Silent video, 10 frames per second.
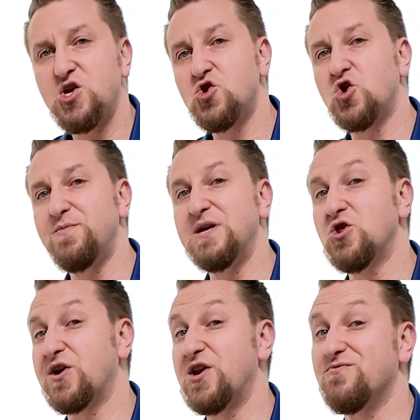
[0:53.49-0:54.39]
You could be
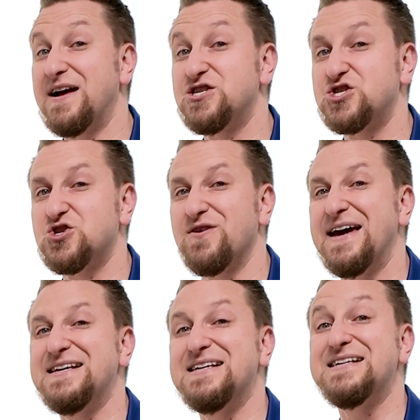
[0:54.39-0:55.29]
looking to
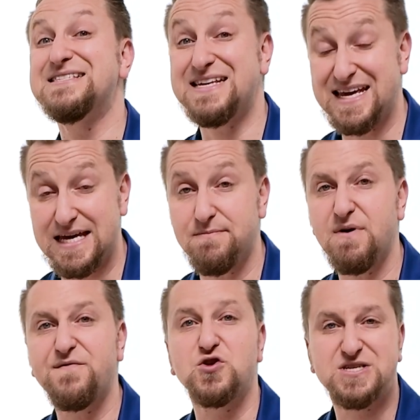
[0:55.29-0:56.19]
register a
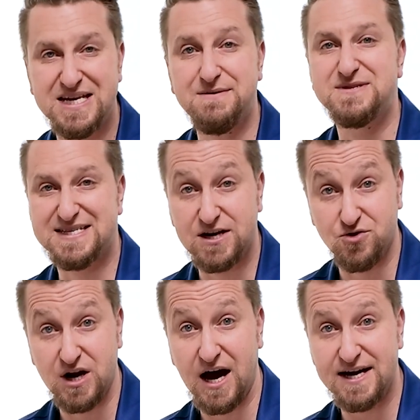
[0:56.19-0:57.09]
team for Team
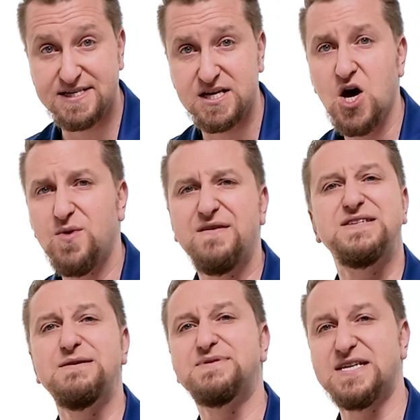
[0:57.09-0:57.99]
Synchronized. We
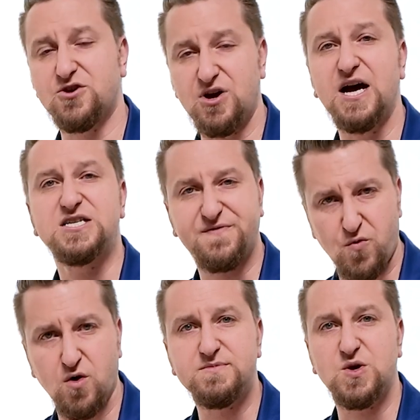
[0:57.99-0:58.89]
have Team
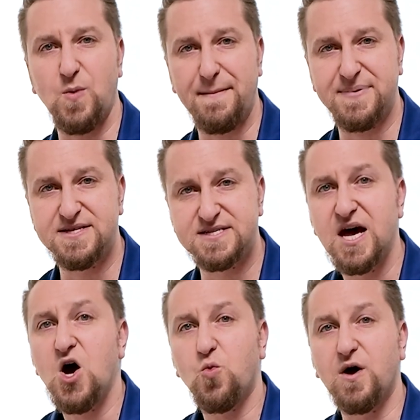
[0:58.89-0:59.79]
Synchronized forms and
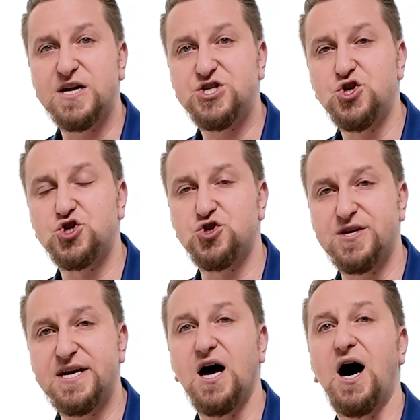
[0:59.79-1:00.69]
weapons, where it's
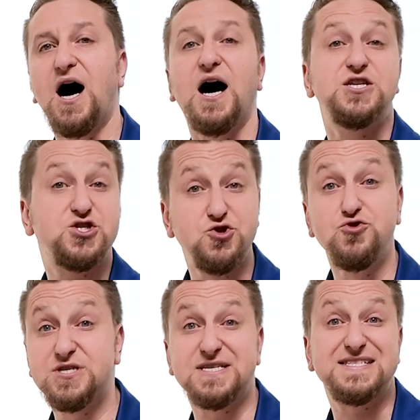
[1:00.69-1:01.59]
usually
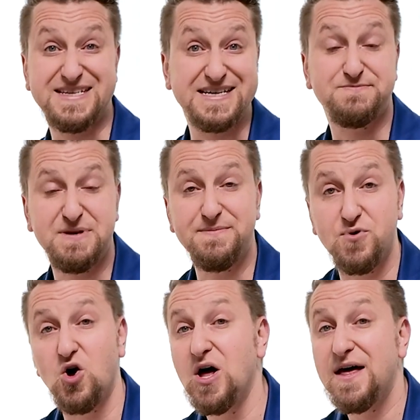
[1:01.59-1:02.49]
2 to 6
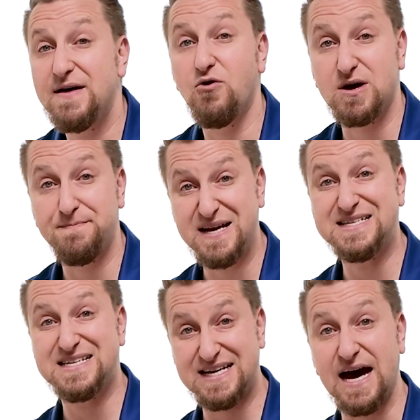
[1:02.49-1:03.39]
people that will
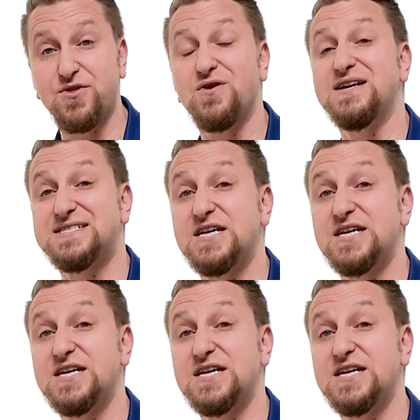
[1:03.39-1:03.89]
compete together in a